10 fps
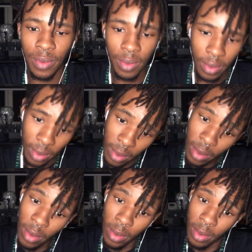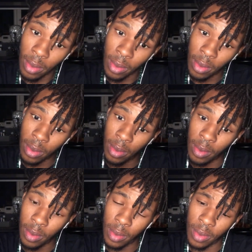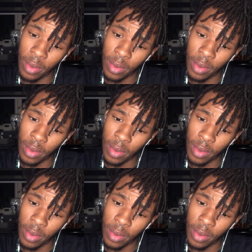(no one is talking)